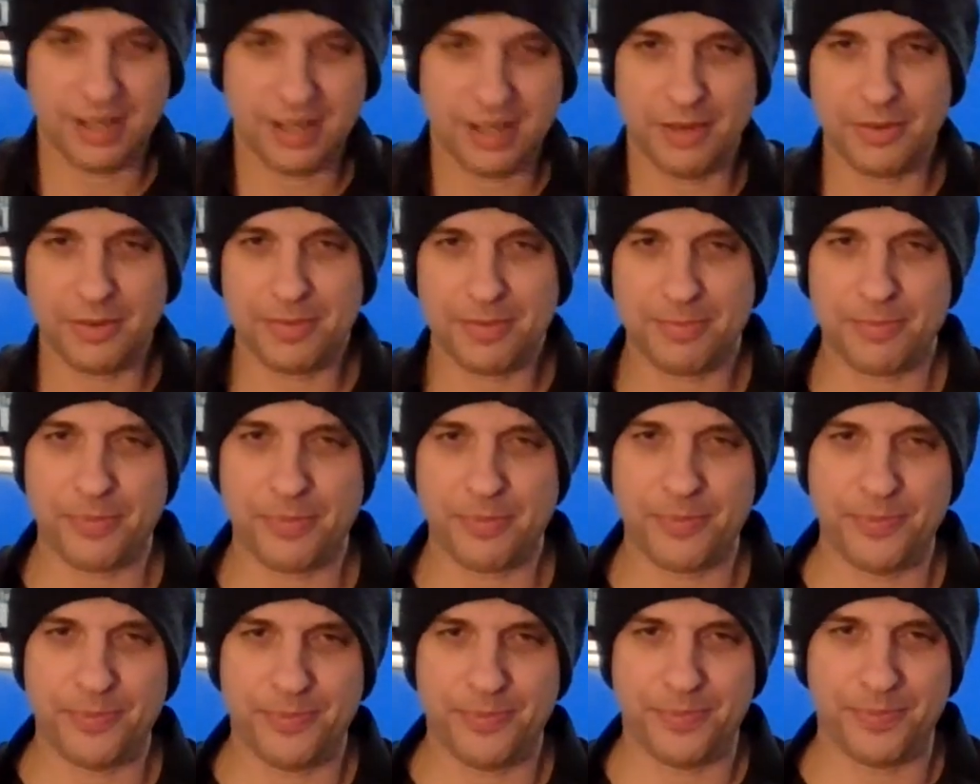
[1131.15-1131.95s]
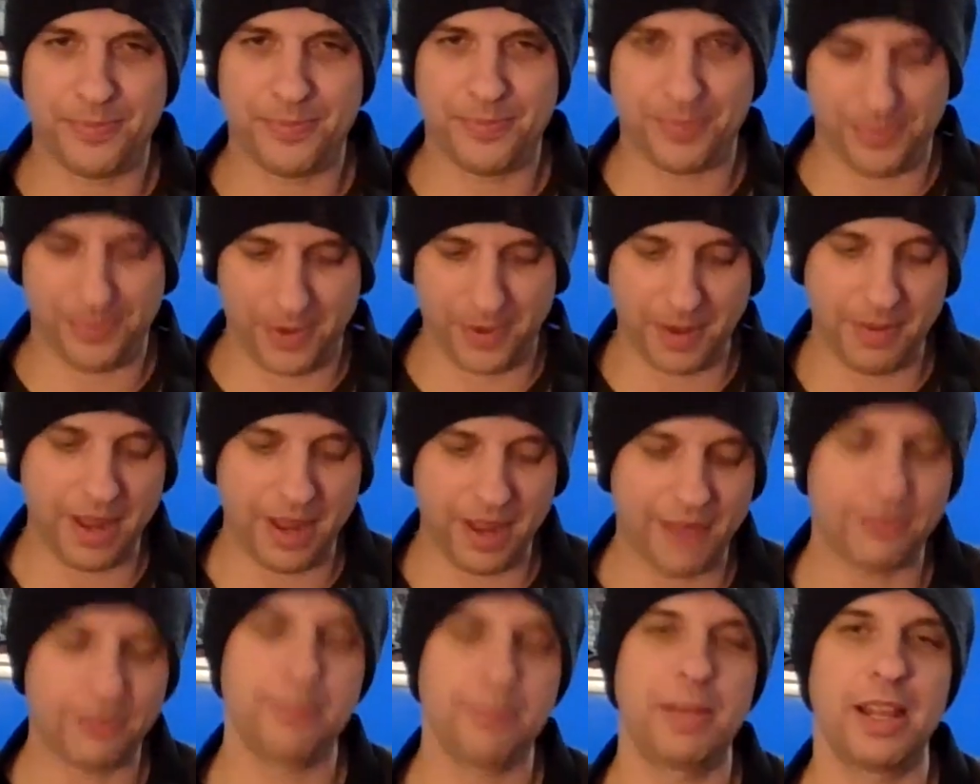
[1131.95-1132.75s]
It'd probably
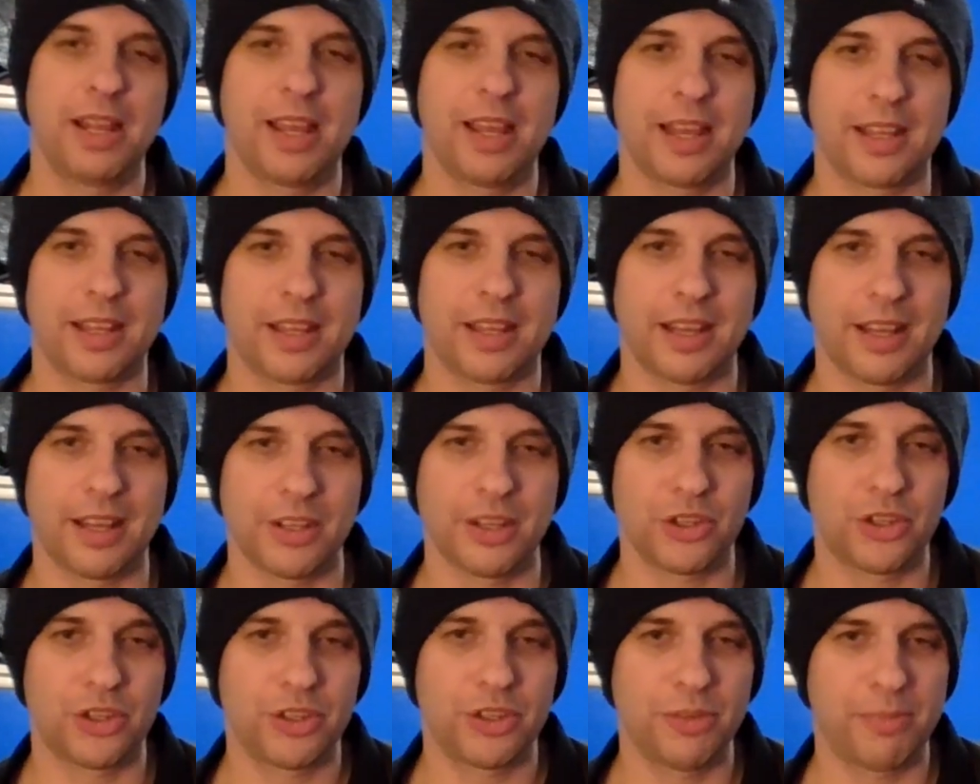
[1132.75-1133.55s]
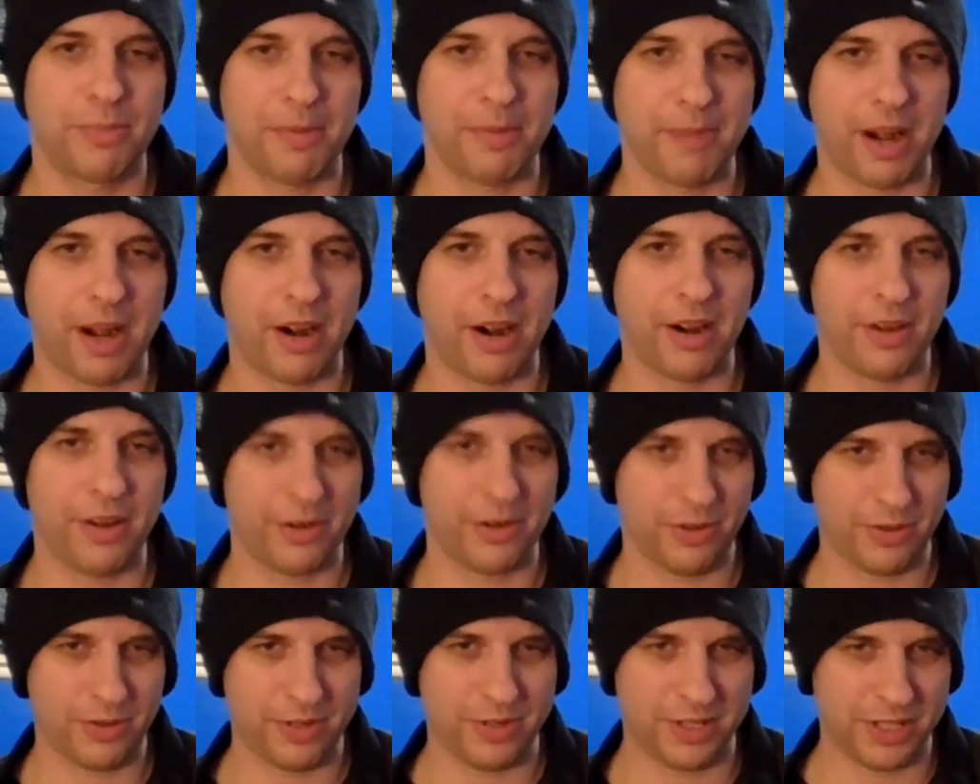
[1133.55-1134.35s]
have to be like Super
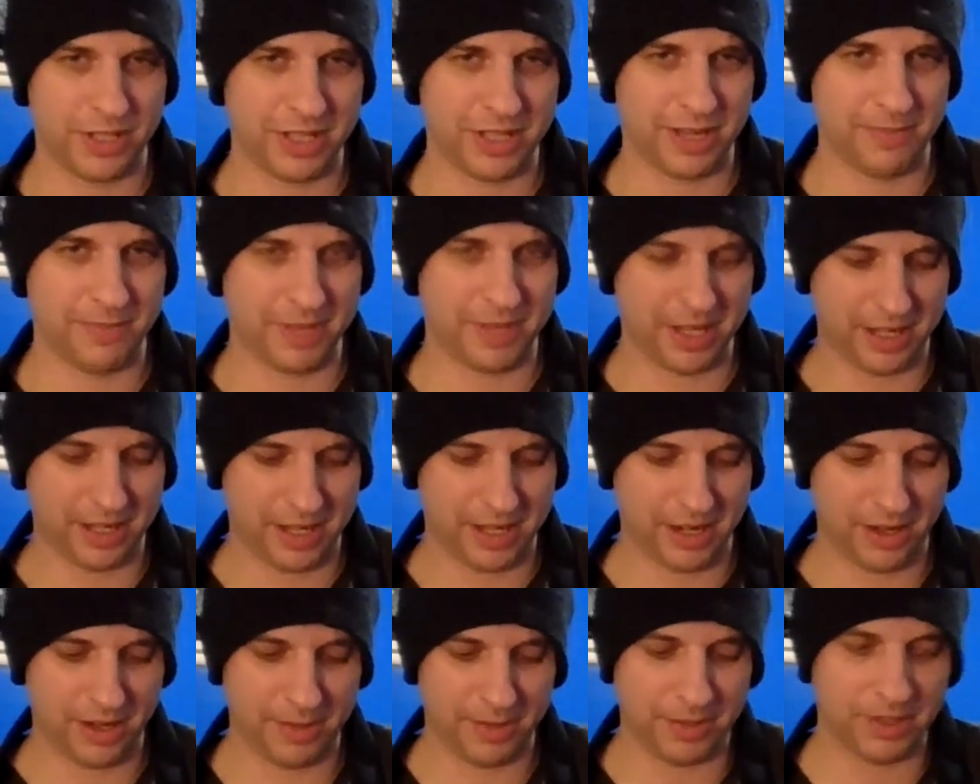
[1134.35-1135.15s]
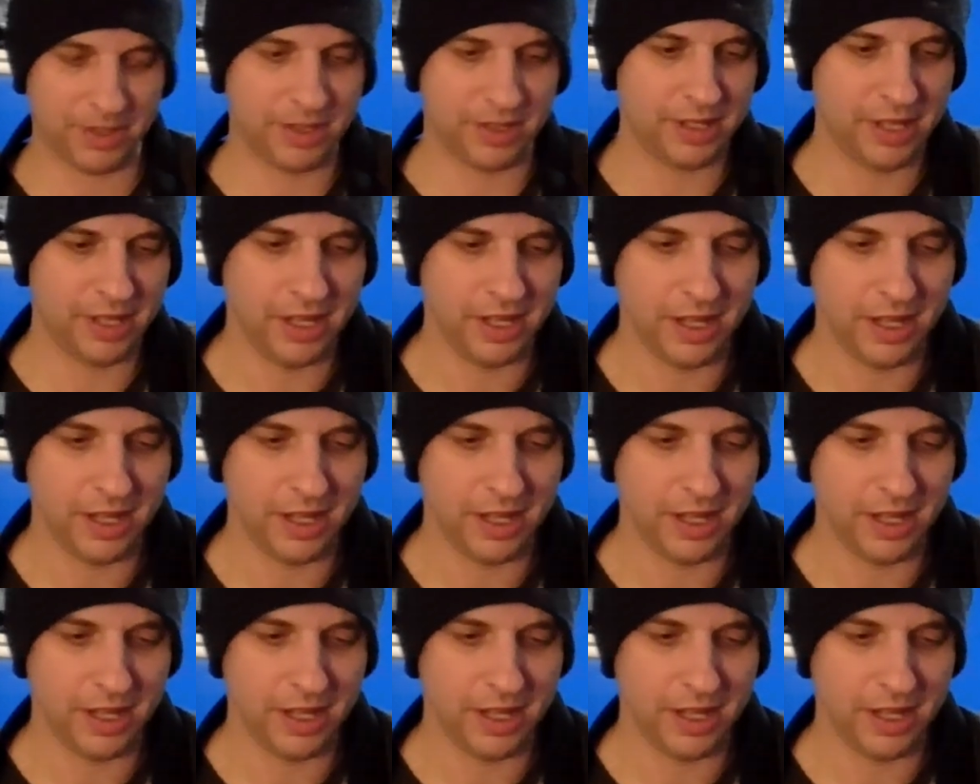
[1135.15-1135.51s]
Mario or something terrible